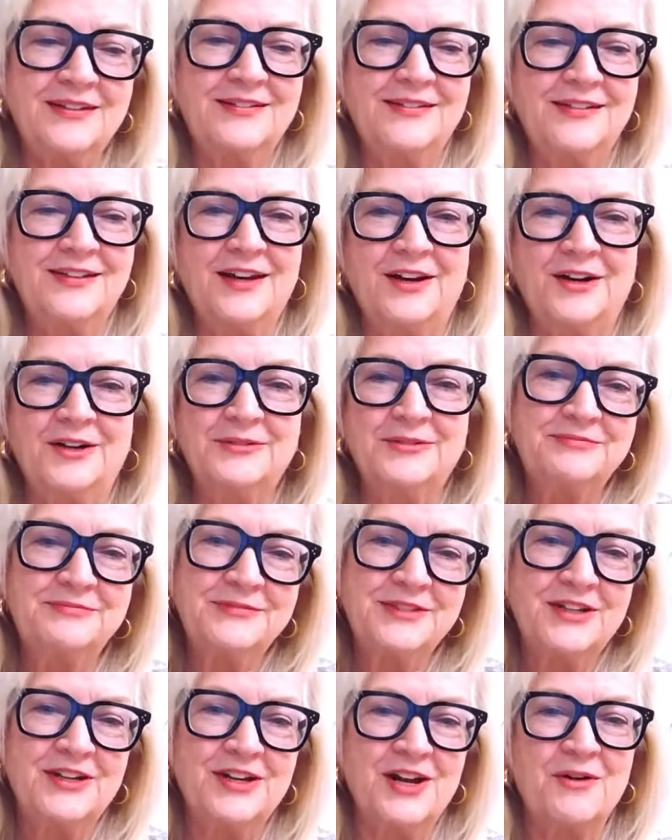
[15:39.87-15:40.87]
you
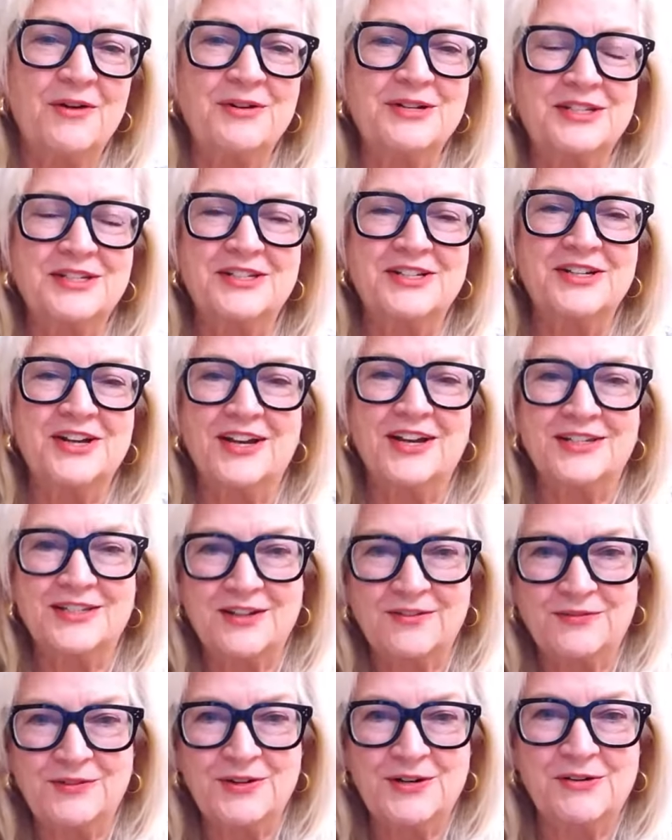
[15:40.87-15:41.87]
can always adjust
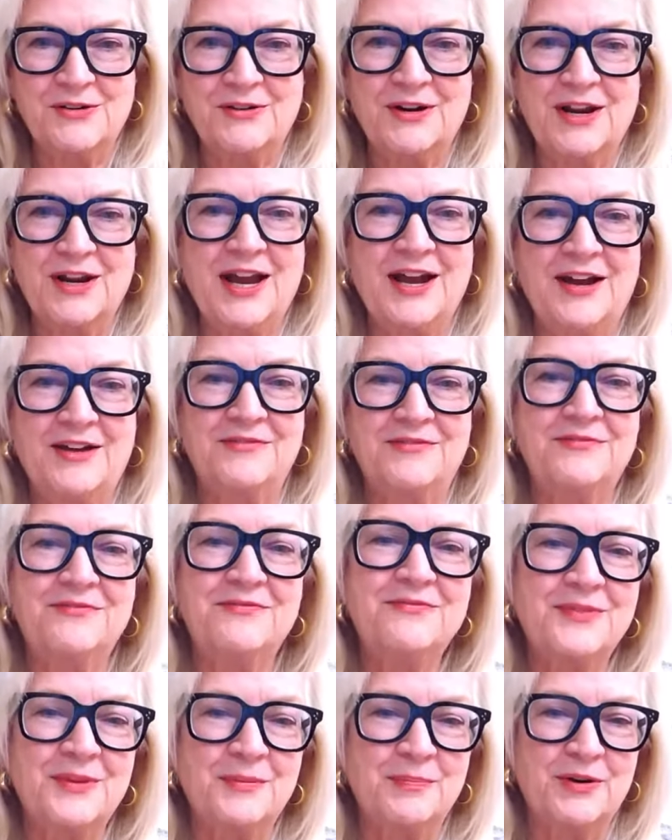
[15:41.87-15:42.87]
if you don't have
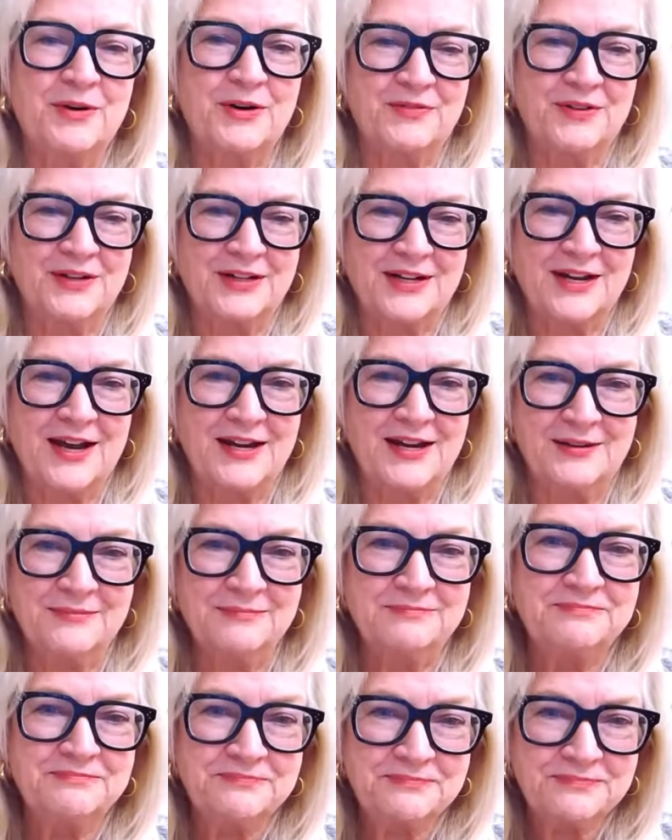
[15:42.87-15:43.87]
the perfect item.